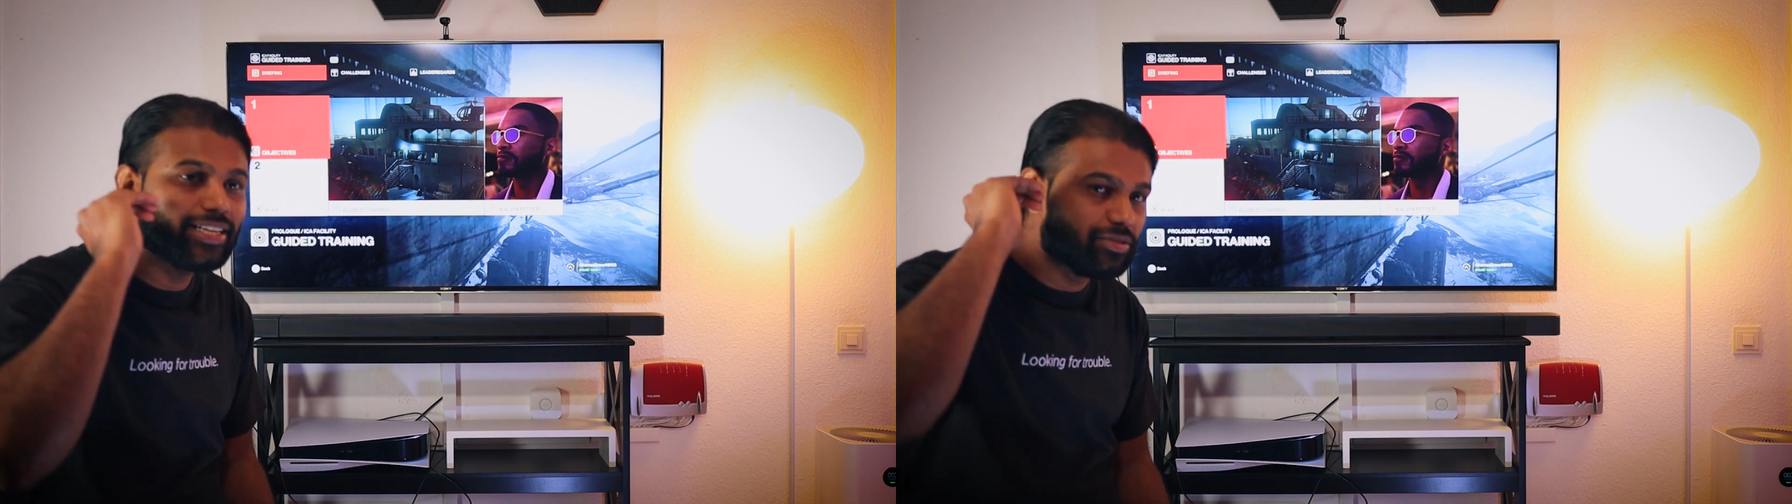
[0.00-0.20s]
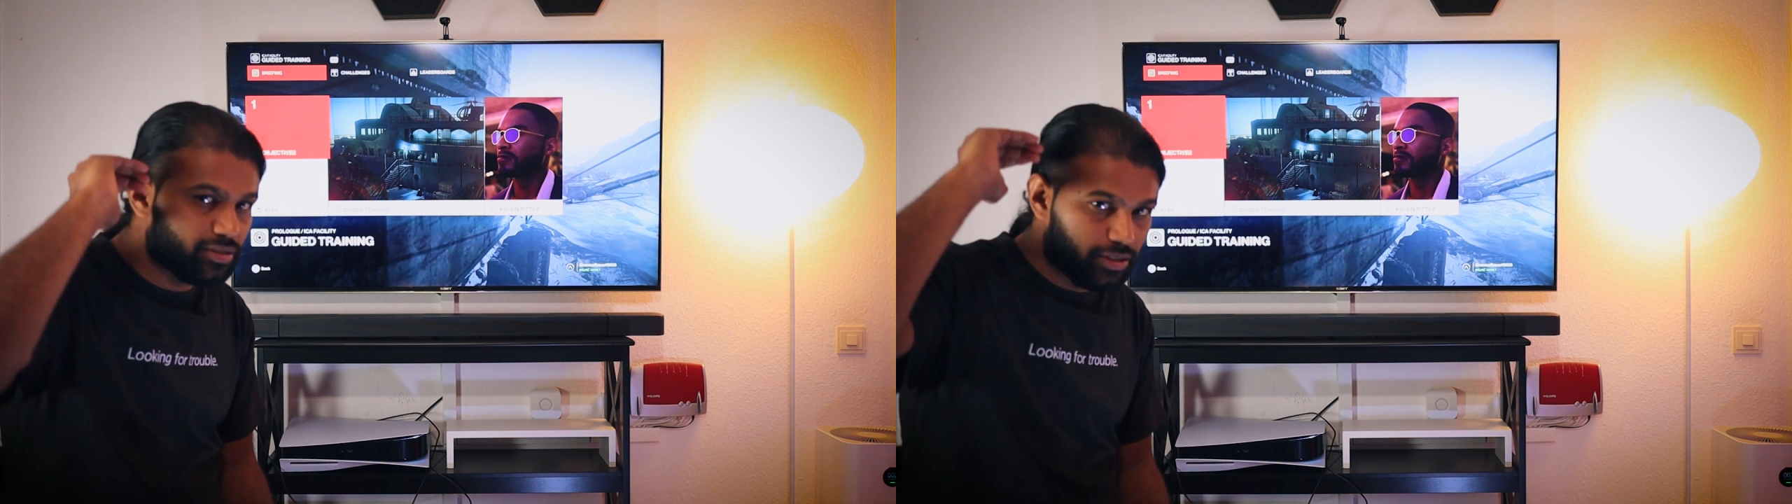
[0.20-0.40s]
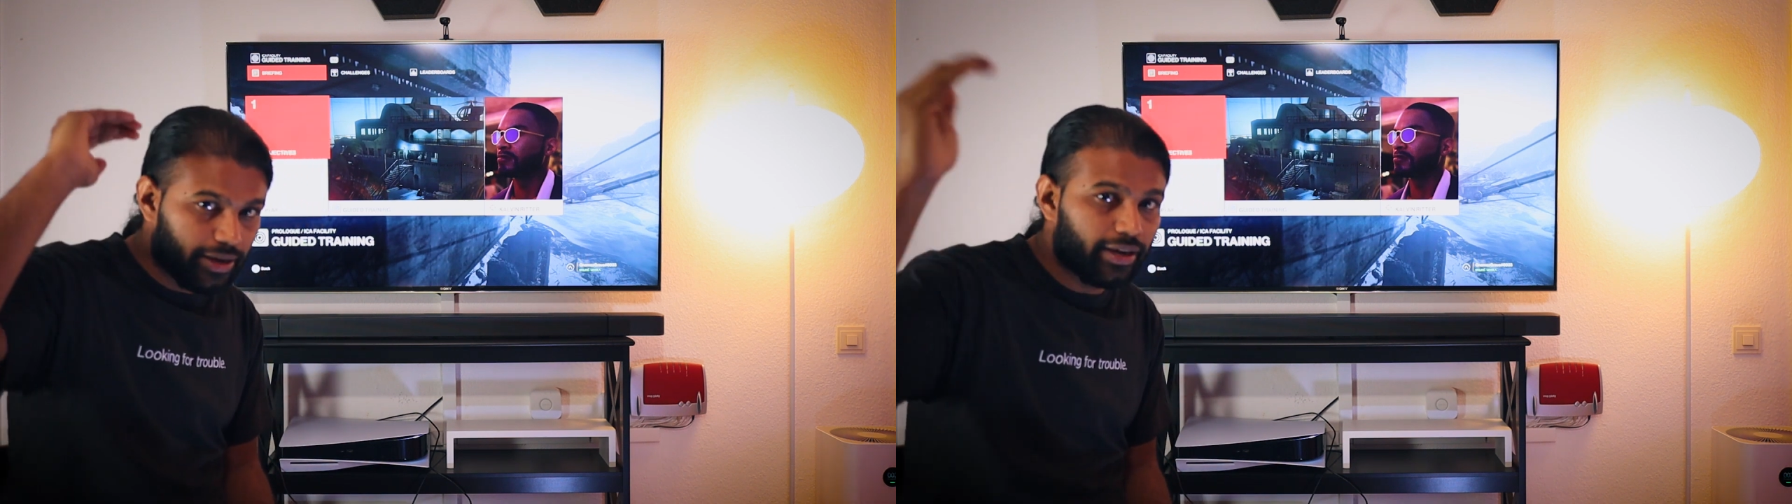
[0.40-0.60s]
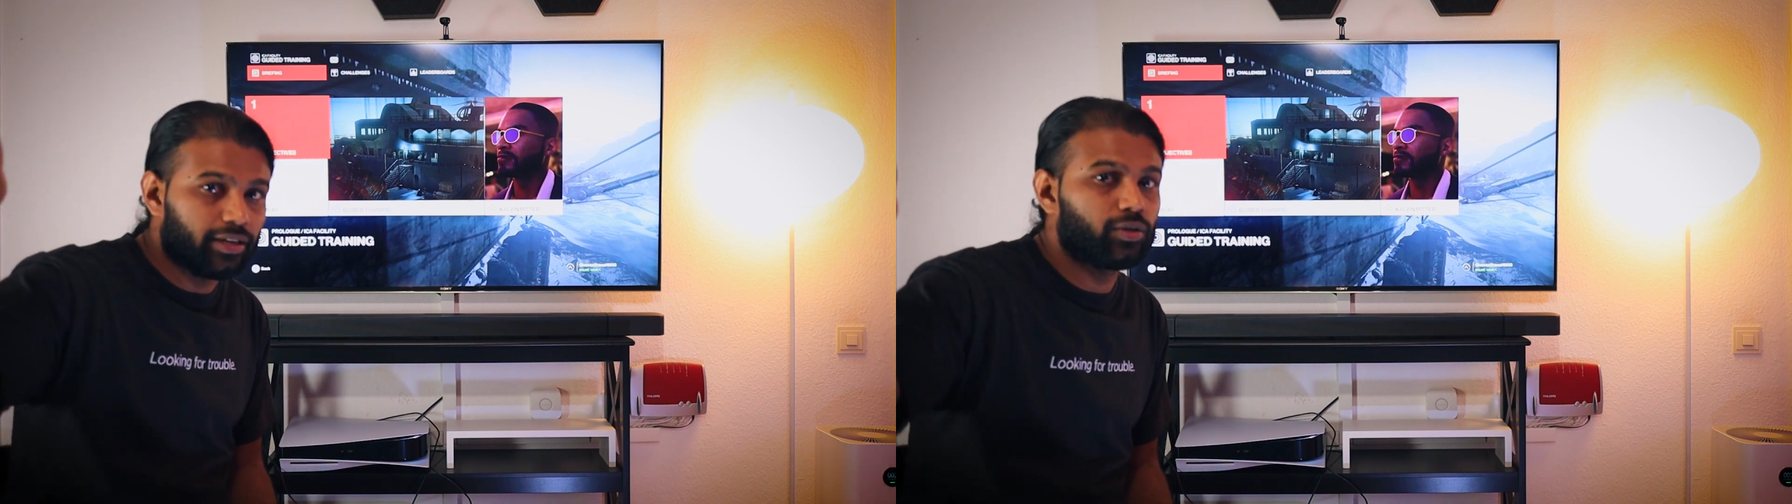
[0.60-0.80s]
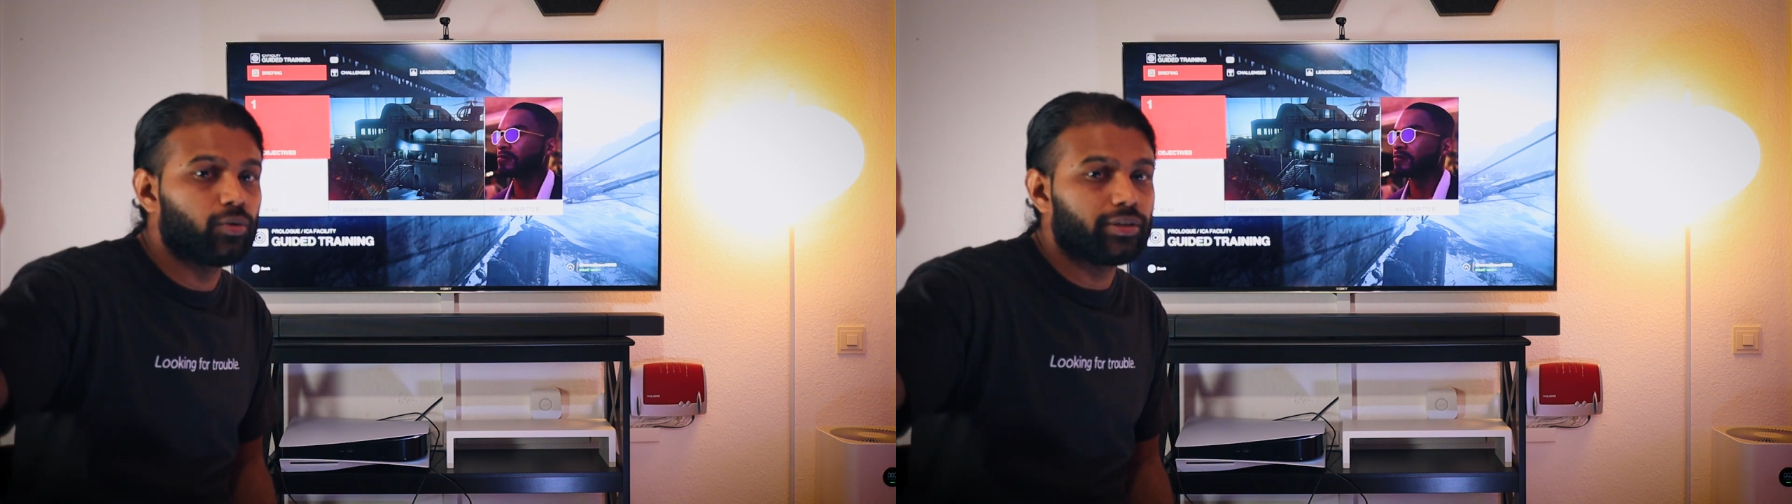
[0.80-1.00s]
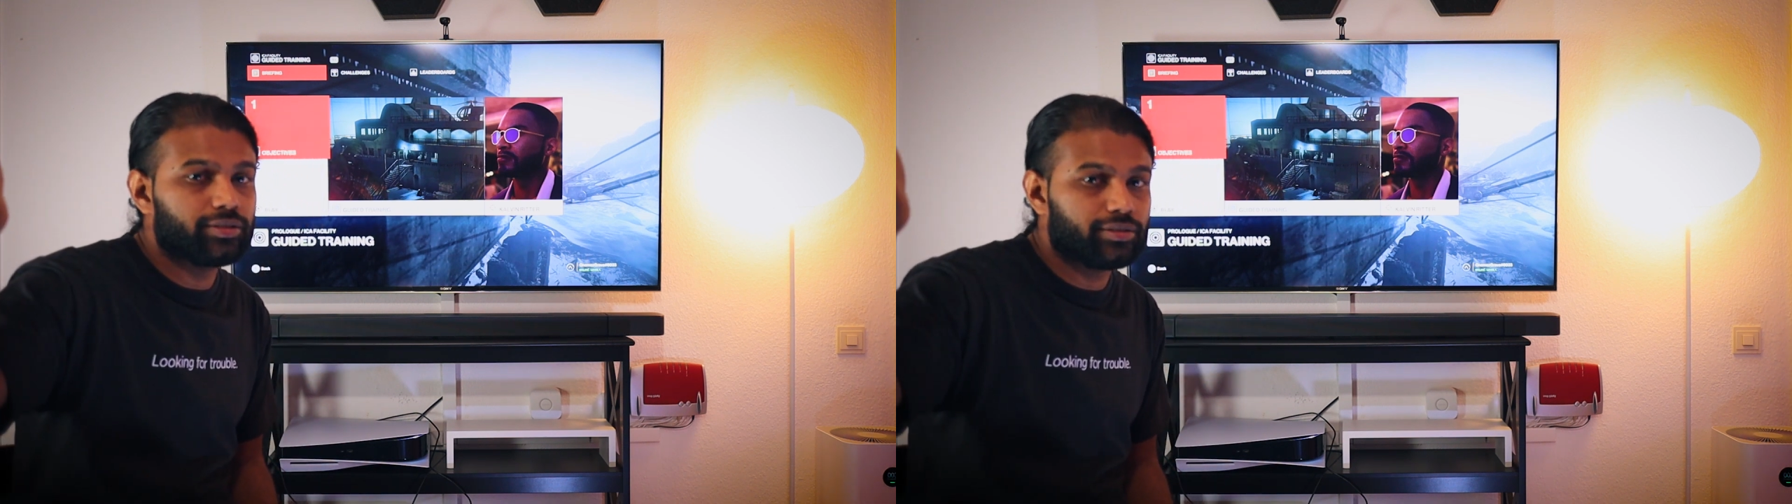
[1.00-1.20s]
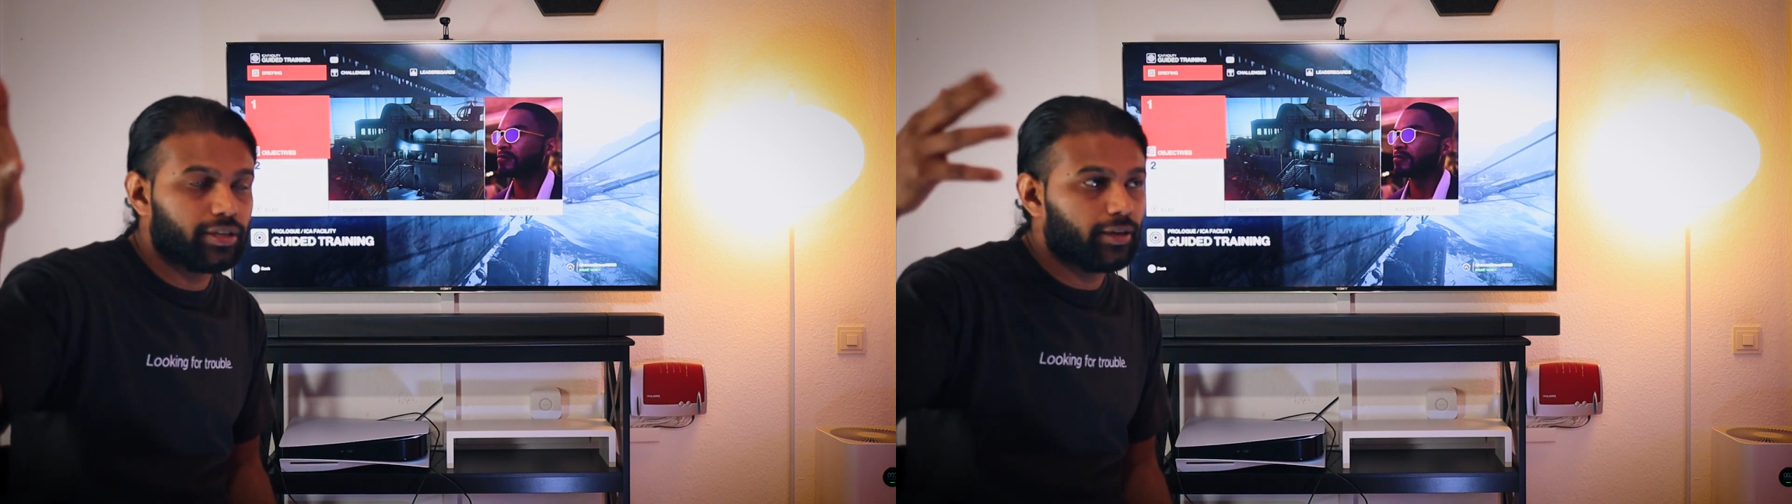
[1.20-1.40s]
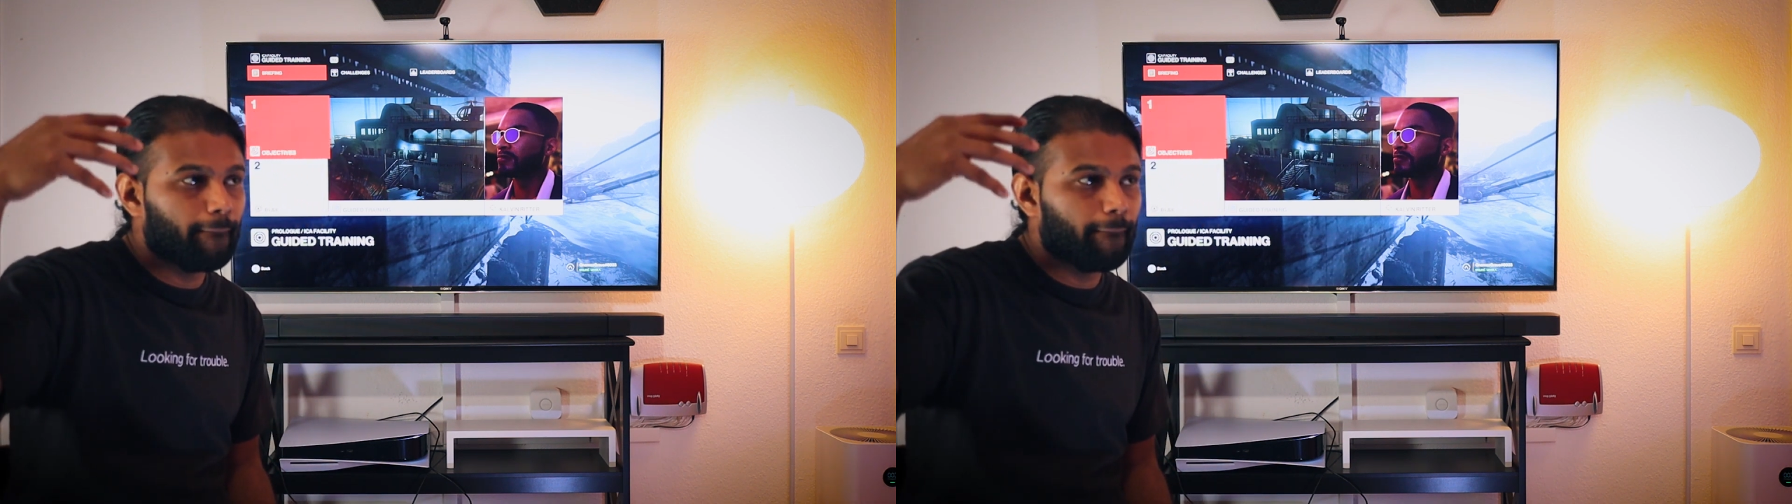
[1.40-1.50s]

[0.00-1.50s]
It's there in Google's